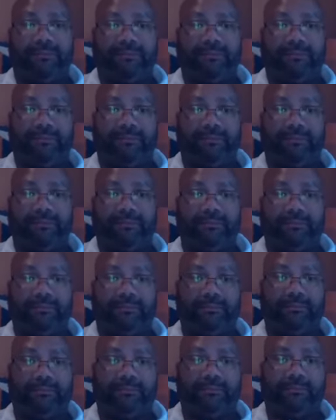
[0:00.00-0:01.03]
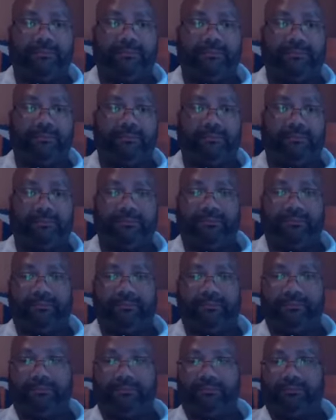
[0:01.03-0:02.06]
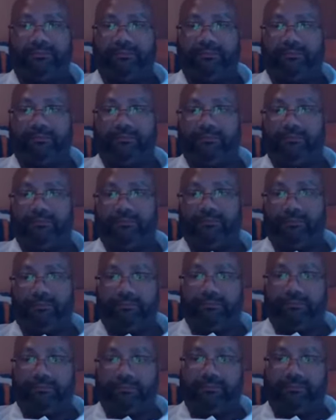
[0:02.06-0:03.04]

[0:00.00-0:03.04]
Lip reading: [no speech]